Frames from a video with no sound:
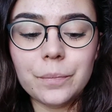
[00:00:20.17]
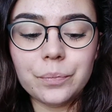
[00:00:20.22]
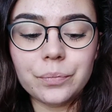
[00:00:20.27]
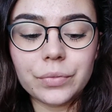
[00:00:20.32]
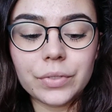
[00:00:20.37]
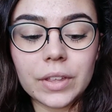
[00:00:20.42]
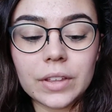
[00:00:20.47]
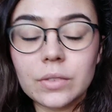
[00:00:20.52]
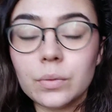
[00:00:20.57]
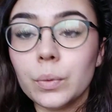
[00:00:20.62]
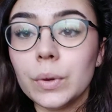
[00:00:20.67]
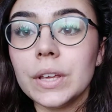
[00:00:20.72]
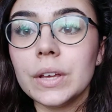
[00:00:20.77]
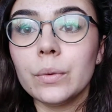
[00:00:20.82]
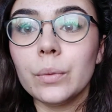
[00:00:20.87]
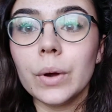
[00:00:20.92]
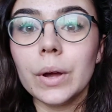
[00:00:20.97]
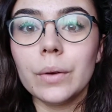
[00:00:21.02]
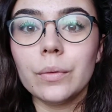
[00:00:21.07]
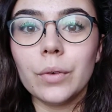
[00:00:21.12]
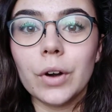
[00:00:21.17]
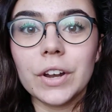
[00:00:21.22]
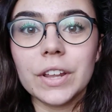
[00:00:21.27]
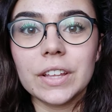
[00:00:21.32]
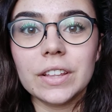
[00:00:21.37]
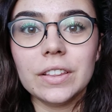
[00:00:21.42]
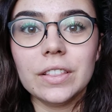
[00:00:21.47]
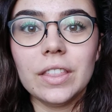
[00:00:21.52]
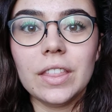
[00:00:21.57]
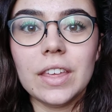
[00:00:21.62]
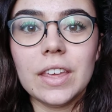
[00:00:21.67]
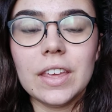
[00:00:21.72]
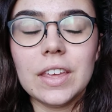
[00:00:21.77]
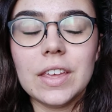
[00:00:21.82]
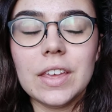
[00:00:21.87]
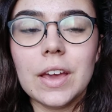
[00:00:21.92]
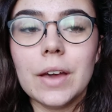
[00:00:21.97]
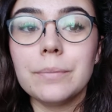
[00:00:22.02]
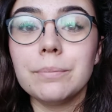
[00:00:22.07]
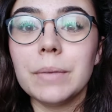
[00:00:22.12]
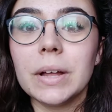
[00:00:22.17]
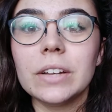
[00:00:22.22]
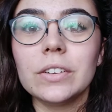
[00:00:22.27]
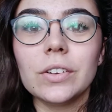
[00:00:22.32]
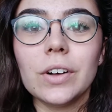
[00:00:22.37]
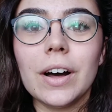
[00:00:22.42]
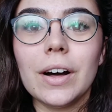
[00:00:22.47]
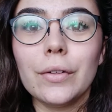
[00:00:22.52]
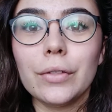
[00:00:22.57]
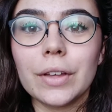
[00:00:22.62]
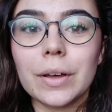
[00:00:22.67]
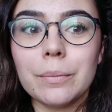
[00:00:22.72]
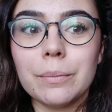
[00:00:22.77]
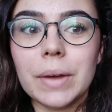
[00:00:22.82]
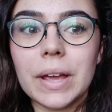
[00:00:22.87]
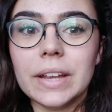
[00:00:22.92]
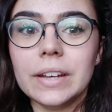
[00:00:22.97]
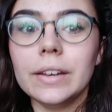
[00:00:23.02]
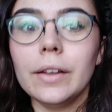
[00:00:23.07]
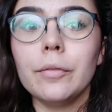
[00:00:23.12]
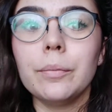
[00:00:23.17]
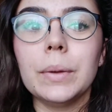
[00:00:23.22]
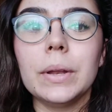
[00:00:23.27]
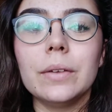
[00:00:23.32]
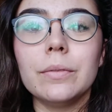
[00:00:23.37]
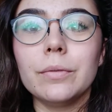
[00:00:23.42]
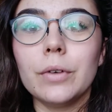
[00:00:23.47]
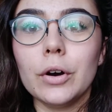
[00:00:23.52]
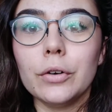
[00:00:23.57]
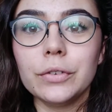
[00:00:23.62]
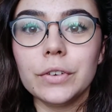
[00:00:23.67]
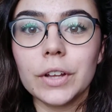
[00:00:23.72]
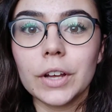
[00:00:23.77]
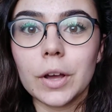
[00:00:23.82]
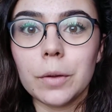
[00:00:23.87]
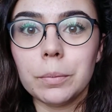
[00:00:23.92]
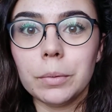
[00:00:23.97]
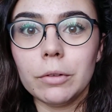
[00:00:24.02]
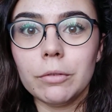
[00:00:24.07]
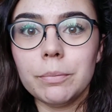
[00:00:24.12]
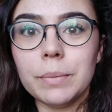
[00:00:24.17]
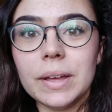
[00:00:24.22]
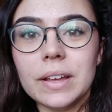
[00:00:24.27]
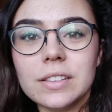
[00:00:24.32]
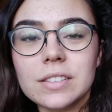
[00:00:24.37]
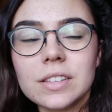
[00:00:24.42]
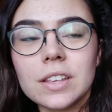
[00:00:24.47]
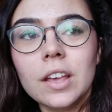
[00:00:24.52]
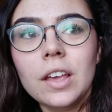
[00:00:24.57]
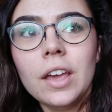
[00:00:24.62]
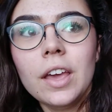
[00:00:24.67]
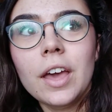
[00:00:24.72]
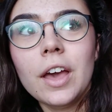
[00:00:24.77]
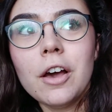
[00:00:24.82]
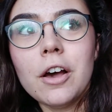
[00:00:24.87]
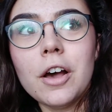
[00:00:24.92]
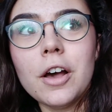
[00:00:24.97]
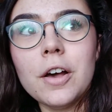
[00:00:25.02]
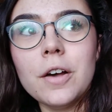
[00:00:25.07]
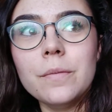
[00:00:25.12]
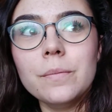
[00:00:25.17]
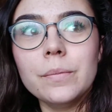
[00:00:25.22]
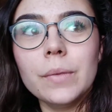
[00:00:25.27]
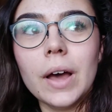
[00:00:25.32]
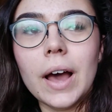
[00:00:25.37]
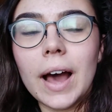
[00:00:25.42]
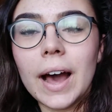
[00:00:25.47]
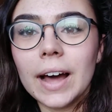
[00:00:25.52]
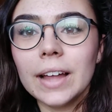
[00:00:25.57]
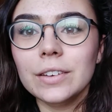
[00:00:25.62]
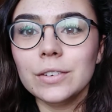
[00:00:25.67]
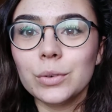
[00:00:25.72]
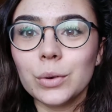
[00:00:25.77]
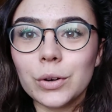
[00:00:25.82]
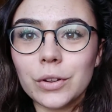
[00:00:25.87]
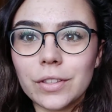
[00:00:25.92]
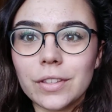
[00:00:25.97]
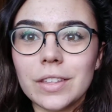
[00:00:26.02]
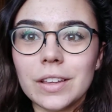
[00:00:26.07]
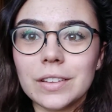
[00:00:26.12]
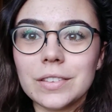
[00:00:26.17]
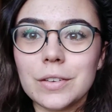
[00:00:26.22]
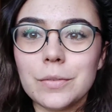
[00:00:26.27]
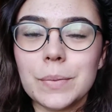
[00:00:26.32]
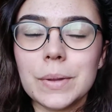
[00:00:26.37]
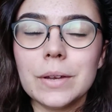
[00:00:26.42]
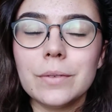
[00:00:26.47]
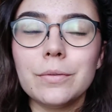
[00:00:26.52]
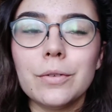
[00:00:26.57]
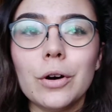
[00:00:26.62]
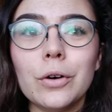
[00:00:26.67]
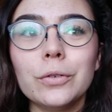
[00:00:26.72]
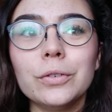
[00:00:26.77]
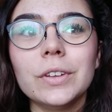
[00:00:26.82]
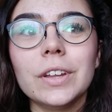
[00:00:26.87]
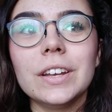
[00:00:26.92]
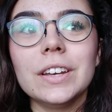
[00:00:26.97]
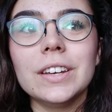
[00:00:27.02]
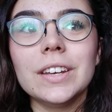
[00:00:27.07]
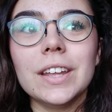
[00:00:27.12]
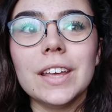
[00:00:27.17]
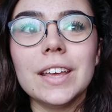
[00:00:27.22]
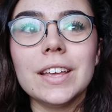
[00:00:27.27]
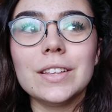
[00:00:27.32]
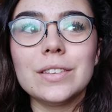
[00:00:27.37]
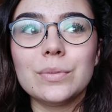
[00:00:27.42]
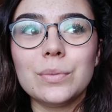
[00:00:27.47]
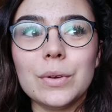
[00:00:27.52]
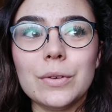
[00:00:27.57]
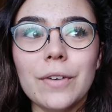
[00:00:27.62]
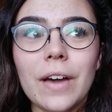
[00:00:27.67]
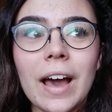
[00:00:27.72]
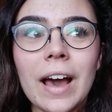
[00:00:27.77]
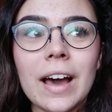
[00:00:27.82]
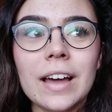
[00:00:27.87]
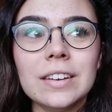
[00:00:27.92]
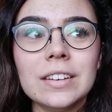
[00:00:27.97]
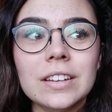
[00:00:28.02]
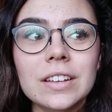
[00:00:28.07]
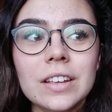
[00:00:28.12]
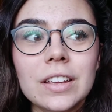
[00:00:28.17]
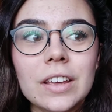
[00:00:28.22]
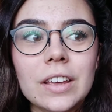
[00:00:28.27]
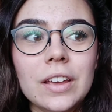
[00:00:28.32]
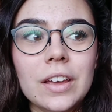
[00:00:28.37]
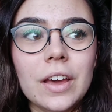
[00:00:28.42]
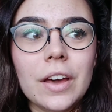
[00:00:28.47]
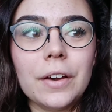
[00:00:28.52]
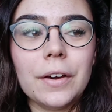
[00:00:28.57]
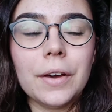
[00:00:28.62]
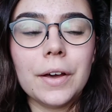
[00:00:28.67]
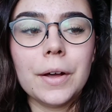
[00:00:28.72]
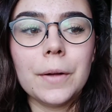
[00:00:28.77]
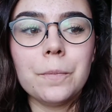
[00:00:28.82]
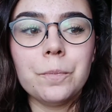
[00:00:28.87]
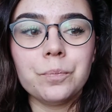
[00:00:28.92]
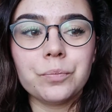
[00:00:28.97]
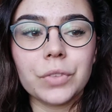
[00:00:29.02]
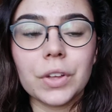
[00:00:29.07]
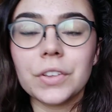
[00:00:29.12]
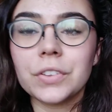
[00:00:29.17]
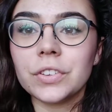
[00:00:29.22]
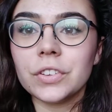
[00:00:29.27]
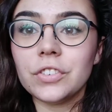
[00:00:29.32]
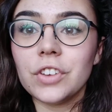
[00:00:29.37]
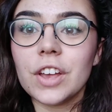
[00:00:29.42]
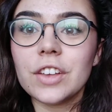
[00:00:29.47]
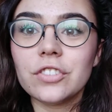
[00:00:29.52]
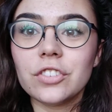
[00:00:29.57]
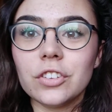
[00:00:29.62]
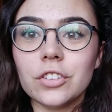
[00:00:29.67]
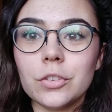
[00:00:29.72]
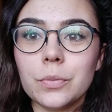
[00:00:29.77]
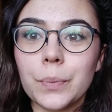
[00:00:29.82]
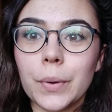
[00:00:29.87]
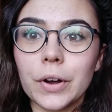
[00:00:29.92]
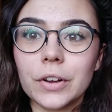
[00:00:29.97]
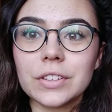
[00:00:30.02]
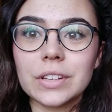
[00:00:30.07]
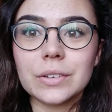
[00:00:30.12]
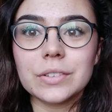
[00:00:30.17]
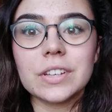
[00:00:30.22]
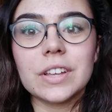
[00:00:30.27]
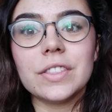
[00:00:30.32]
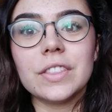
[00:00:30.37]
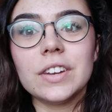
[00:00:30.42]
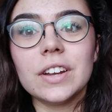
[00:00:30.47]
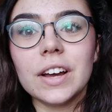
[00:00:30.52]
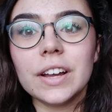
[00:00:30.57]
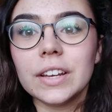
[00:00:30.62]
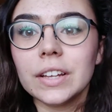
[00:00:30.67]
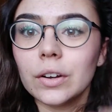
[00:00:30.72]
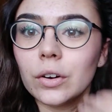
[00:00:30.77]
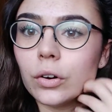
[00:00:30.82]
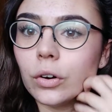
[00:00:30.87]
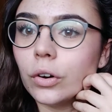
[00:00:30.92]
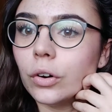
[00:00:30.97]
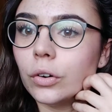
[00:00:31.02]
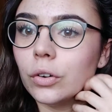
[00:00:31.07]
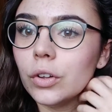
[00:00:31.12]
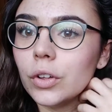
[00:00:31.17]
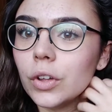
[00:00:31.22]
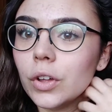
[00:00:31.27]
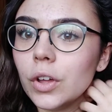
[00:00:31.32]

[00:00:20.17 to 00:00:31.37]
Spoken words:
this week we're running the mental health campaign and I've been involved in a couple of bits. And one of the things I've been involved in is we've had a suggestions box outside the dining hall,